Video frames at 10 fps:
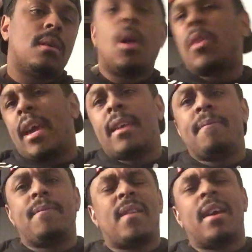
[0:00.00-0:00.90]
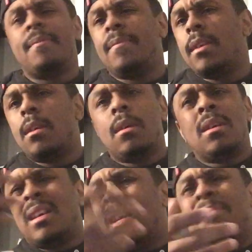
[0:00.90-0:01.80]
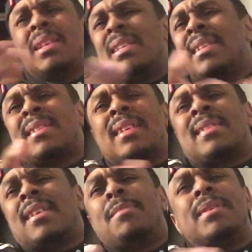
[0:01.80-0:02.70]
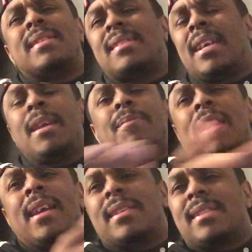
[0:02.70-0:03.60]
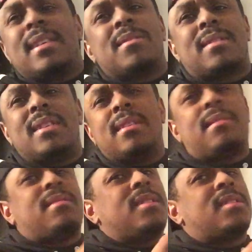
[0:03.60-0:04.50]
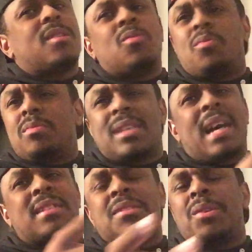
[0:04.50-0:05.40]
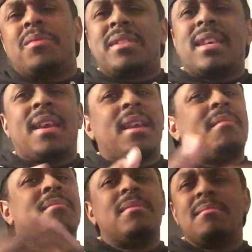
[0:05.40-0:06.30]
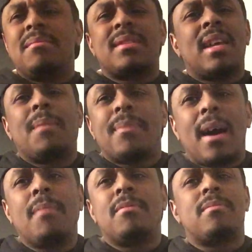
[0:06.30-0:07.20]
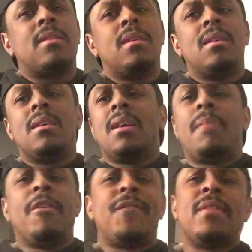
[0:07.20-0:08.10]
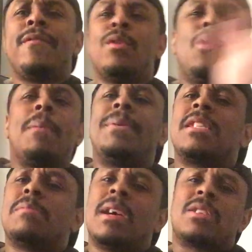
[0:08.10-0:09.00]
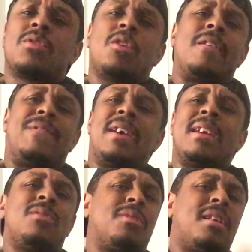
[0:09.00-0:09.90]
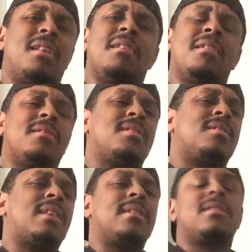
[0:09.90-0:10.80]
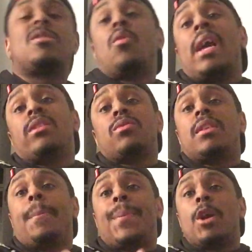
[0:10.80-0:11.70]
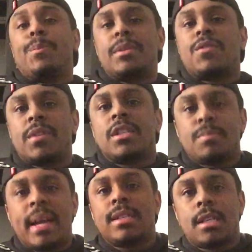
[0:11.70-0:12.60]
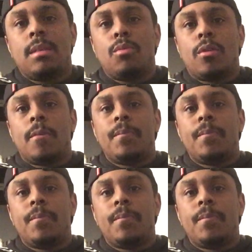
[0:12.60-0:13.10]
okay, fine. I mean, it's gonna be the same thing as TLC. Sasha's gonna retain. It's not a problem. I mean, if you want to put this match on the card, fine. I don't care. It's just I don't see a purpose for this match anymore.